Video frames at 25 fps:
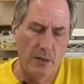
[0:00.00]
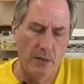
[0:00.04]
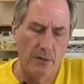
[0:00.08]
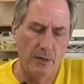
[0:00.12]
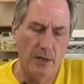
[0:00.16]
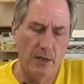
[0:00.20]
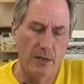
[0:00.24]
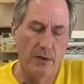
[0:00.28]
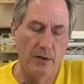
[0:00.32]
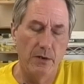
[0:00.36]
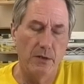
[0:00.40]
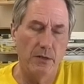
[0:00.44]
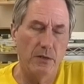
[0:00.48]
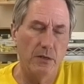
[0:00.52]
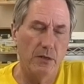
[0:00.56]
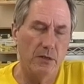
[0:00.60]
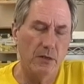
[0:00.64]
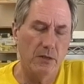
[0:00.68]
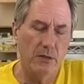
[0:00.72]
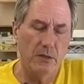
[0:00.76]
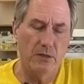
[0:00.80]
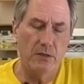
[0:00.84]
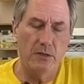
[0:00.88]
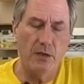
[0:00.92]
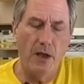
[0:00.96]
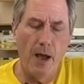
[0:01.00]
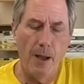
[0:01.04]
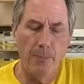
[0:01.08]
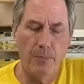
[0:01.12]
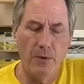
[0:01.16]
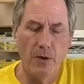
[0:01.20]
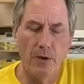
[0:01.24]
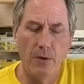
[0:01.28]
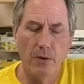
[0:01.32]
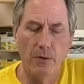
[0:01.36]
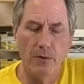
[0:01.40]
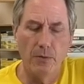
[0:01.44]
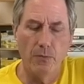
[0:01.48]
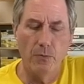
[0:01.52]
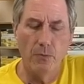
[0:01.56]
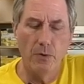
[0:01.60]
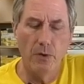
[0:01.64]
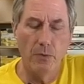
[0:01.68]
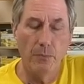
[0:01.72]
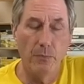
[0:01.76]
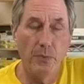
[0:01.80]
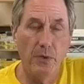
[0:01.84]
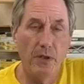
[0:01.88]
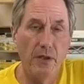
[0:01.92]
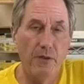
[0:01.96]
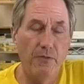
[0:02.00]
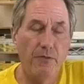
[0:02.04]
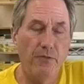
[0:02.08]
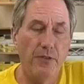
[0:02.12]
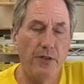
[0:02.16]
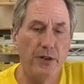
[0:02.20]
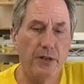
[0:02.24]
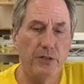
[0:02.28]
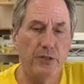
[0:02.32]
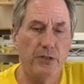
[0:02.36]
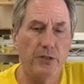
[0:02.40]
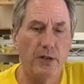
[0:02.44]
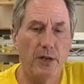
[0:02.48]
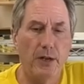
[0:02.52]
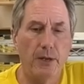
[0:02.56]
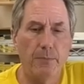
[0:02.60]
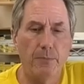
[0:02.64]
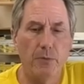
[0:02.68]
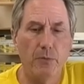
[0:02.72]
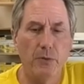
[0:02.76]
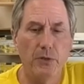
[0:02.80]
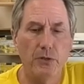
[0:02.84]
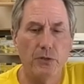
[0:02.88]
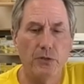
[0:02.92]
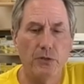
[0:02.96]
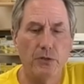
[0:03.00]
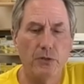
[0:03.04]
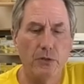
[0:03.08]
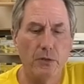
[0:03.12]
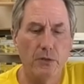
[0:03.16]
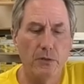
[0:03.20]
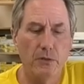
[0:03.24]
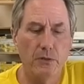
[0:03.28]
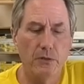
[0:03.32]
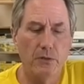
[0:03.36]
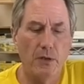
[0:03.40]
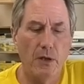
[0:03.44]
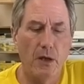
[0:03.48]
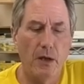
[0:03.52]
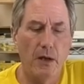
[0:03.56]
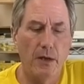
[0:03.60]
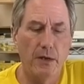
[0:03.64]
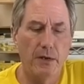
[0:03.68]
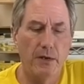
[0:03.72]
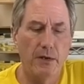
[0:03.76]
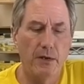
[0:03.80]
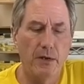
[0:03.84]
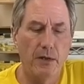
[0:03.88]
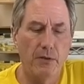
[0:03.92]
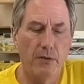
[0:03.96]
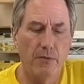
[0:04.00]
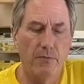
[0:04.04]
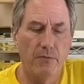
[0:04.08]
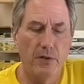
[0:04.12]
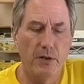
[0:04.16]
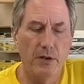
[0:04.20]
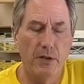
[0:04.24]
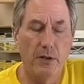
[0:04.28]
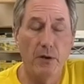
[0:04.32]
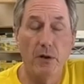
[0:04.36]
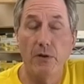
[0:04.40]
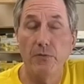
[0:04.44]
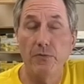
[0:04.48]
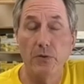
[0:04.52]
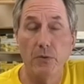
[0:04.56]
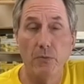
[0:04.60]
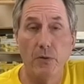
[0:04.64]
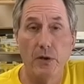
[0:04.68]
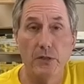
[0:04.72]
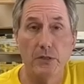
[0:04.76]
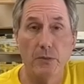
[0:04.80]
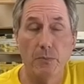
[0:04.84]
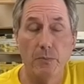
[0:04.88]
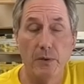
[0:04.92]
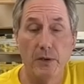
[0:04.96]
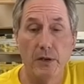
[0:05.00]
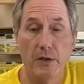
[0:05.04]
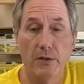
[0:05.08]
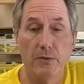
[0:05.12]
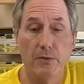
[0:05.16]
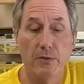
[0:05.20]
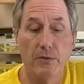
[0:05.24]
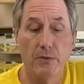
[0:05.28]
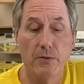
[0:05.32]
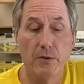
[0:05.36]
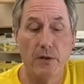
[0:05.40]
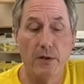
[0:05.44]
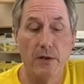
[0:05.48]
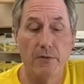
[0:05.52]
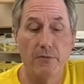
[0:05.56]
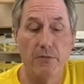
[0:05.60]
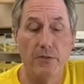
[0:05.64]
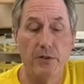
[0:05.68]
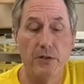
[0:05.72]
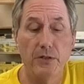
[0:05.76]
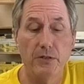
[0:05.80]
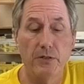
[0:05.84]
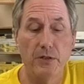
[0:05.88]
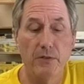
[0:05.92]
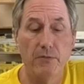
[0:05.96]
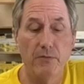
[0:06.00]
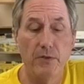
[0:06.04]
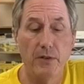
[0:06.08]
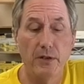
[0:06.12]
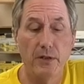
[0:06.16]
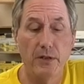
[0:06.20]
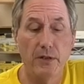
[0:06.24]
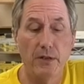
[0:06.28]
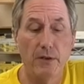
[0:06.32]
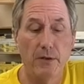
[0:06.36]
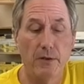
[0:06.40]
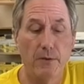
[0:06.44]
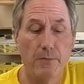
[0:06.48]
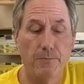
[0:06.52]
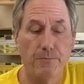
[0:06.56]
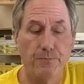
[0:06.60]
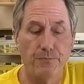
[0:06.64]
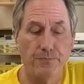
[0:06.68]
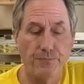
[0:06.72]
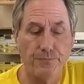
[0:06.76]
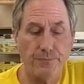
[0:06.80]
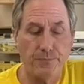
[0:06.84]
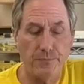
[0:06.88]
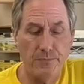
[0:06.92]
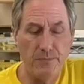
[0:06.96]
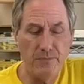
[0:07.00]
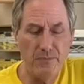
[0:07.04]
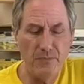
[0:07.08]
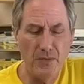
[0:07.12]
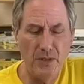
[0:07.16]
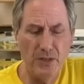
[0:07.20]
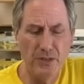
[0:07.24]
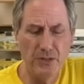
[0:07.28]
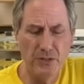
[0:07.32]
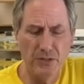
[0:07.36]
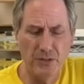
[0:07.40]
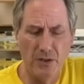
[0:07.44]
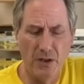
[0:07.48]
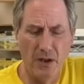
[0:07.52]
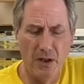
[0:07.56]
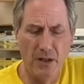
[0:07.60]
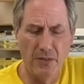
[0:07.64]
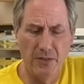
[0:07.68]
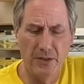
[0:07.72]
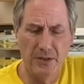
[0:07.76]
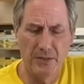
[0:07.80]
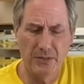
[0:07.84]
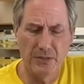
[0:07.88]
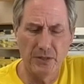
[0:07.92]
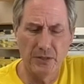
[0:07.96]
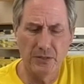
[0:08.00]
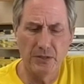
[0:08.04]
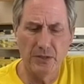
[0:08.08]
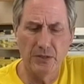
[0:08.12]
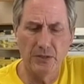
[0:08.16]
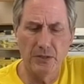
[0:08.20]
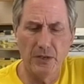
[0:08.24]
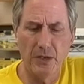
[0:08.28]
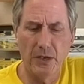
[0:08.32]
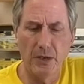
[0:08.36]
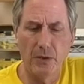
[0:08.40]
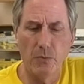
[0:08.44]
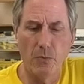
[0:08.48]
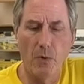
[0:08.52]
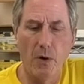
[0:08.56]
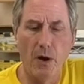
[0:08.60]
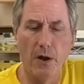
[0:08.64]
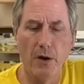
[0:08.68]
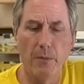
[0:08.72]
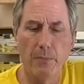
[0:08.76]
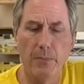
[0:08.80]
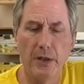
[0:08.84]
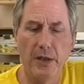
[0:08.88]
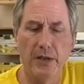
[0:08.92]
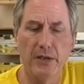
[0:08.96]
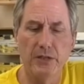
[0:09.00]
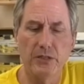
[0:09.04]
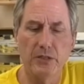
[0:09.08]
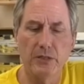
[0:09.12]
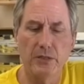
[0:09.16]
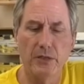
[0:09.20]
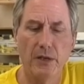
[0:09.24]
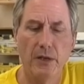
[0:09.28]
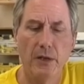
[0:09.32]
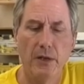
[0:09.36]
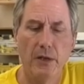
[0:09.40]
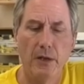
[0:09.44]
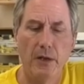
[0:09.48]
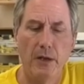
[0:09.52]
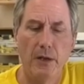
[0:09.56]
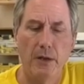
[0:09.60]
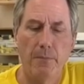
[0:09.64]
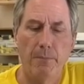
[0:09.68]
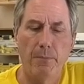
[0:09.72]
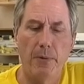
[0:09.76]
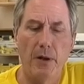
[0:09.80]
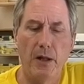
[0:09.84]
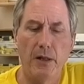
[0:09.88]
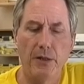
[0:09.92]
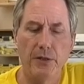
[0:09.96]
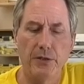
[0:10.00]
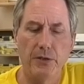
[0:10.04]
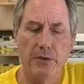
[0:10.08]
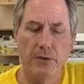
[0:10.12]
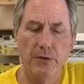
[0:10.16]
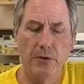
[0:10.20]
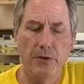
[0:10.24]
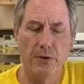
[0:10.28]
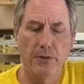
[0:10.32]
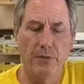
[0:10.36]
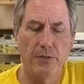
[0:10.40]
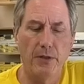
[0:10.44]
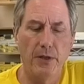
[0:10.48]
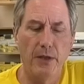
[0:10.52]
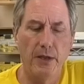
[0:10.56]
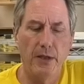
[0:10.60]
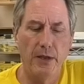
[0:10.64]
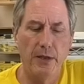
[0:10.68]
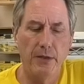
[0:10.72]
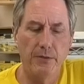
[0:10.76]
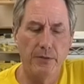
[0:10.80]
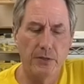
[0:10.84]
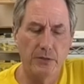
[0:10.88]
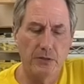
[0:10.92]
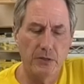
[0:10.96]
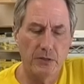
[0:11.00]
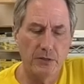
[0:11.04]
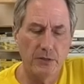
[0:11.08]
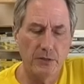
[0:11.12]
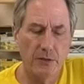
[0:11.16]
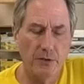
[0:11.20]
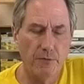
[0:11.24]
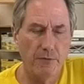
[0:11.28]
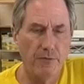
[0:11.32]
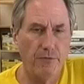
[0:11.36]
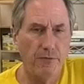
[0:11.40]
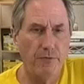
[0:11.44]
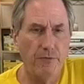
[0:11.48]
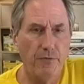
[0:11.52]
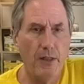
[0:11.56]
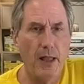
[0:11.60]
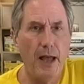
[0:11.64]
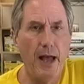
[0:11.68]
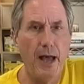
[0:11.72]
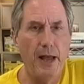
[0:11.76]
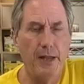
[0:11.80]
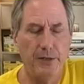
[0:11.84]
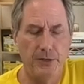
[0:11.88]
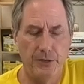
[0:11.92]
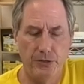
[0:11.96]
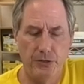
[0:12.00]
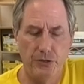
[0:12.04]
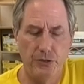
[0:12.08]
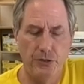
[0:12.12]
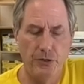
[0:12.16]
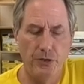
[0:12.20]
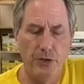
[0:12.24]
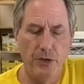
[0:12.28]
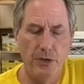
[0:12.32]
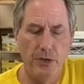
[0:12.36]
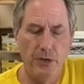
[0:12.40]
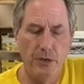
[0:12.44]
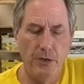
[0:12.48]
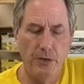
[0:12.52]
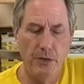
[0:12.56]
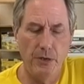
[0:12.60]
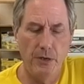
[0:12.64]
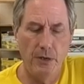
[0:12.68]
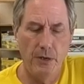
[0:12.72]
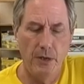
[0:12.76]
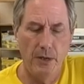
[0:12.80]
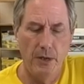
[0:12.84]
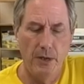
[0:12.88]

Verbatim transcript: Then top coat will be finish up, which you saw in another video. If you watched my other uh, finishing video, you saw this. This is a water-based polyurethane. This is their flat sheen.